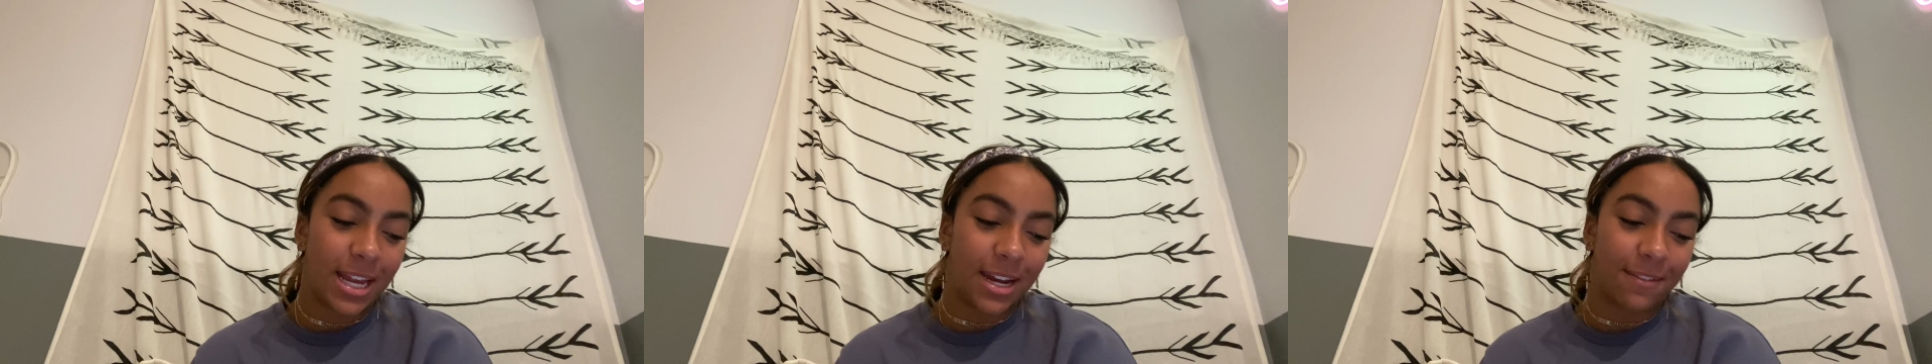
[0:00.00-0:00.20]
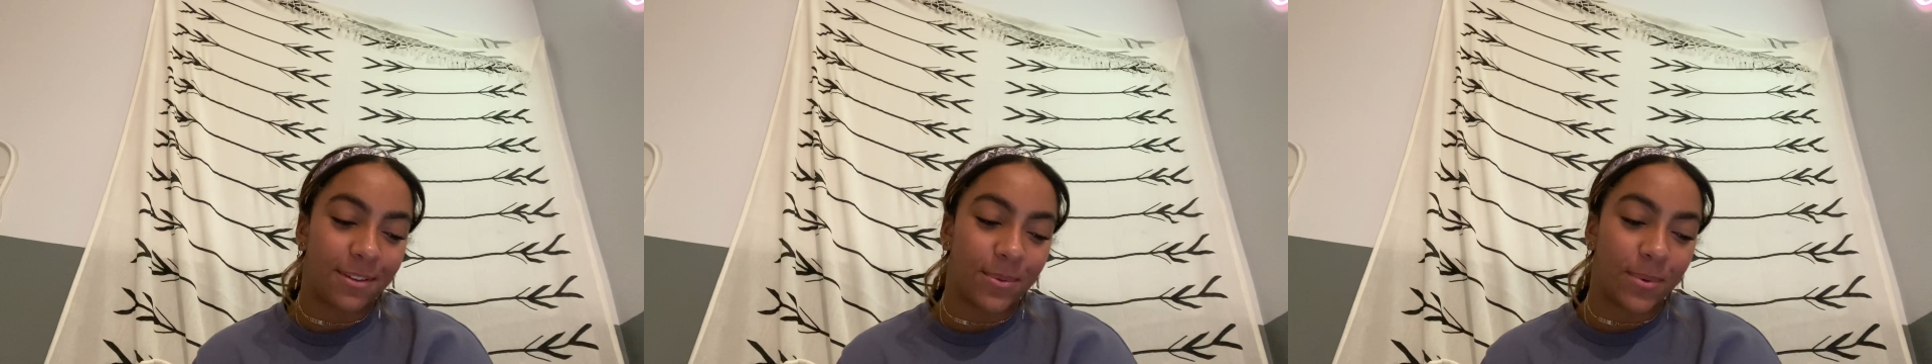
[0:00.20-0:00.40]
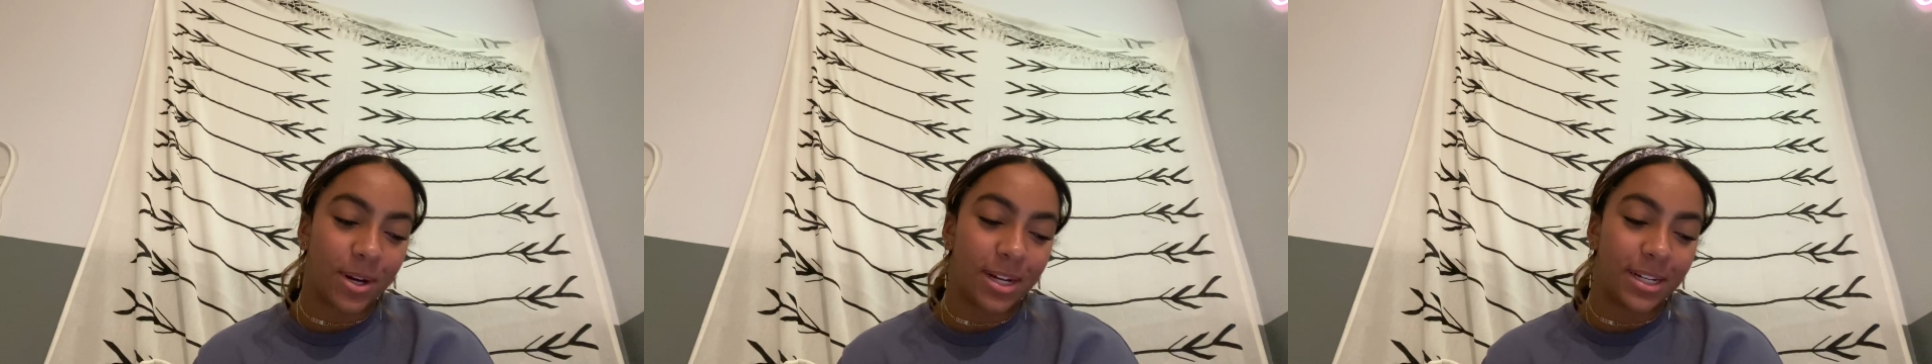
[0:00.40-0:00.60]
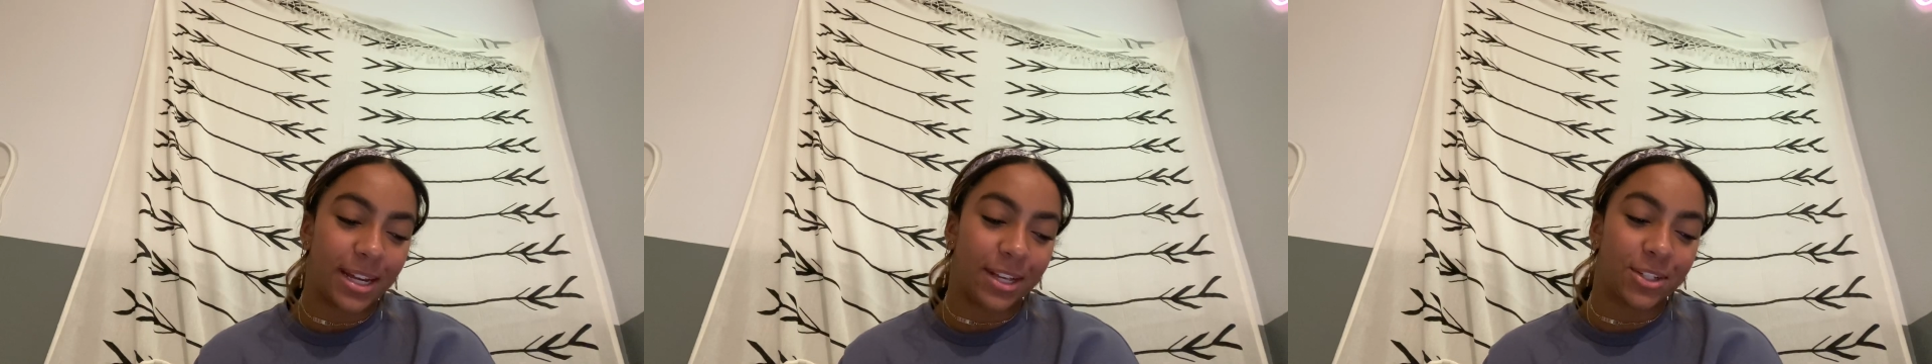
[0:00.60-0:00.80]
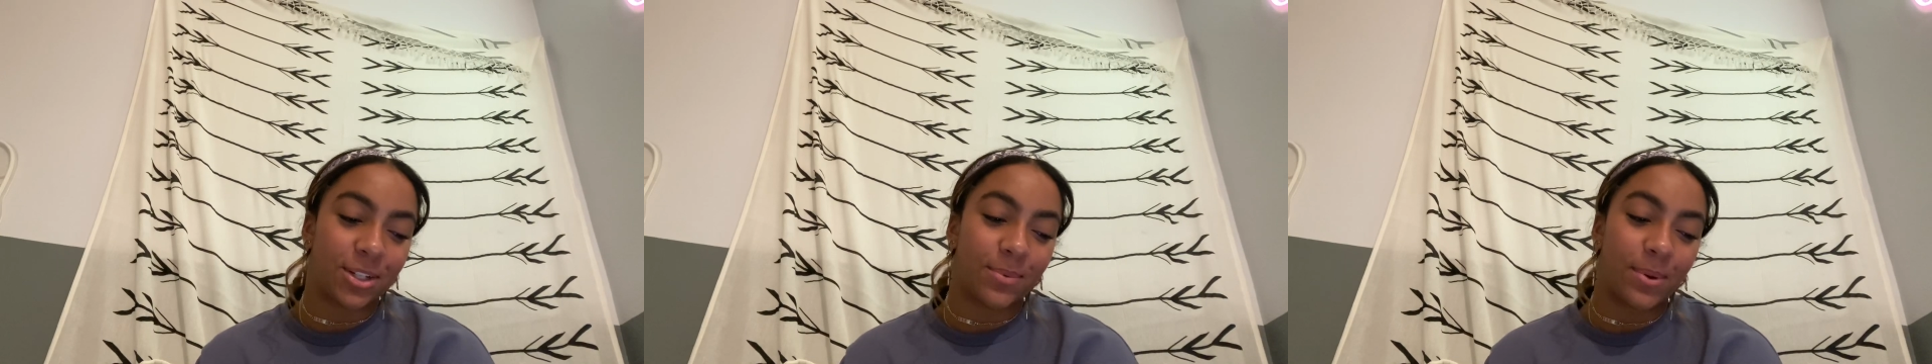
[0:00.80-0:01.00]
if you weren't a
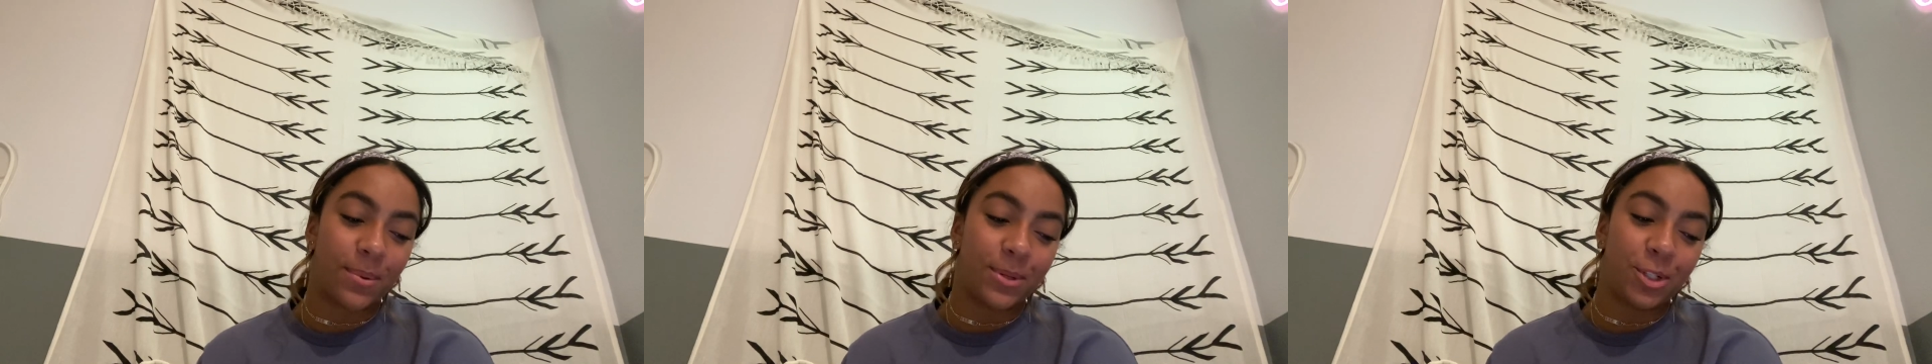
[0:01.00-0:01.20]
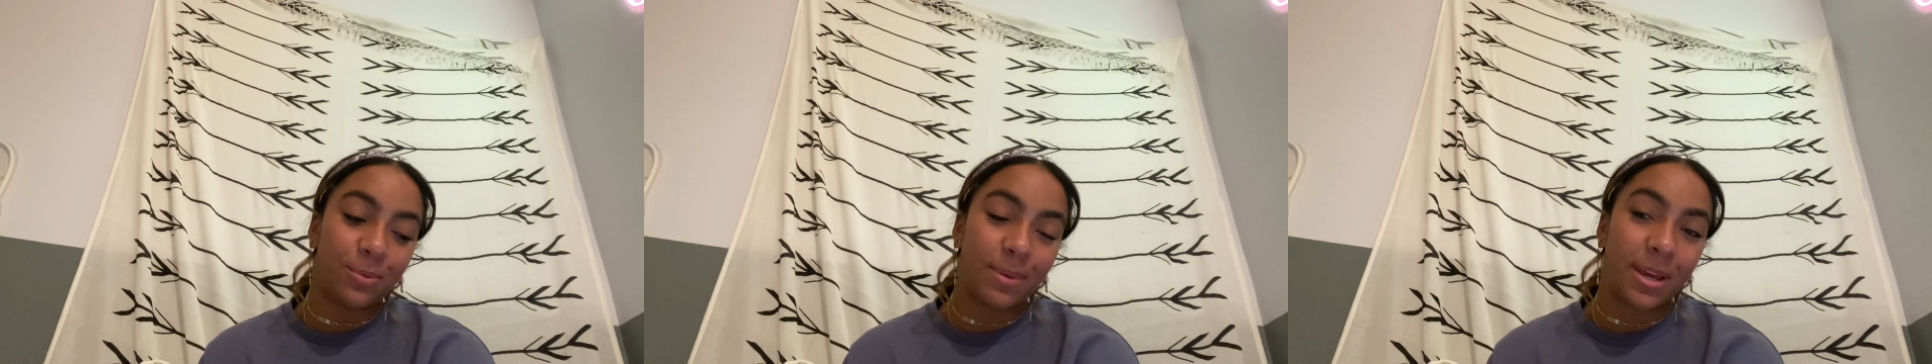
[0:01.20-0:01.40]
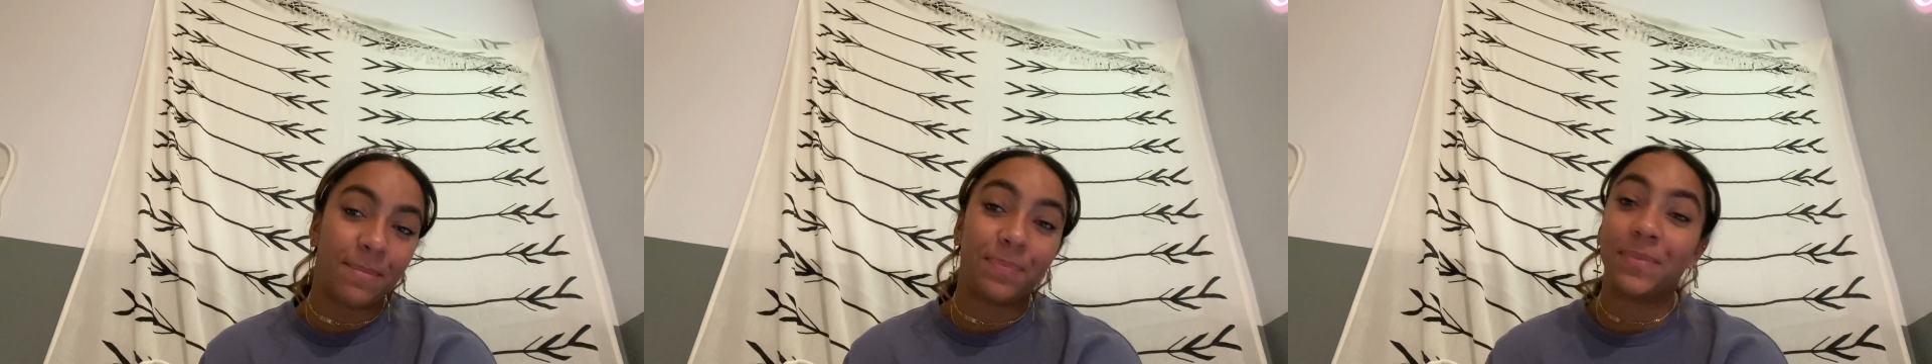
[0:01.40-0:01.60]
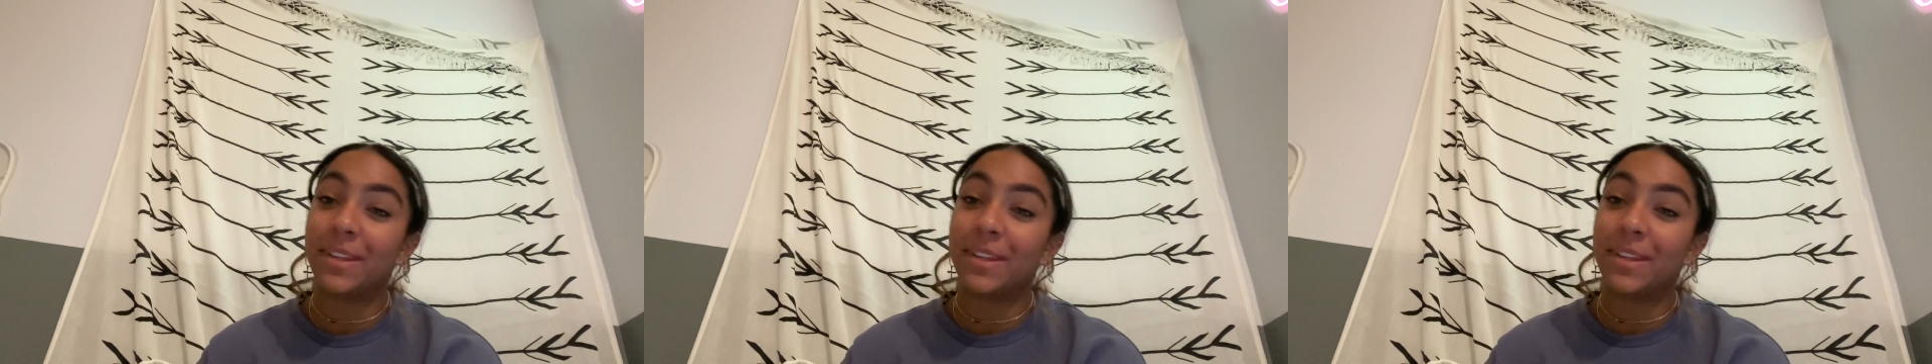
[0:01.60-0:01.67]
dancer, what would you be?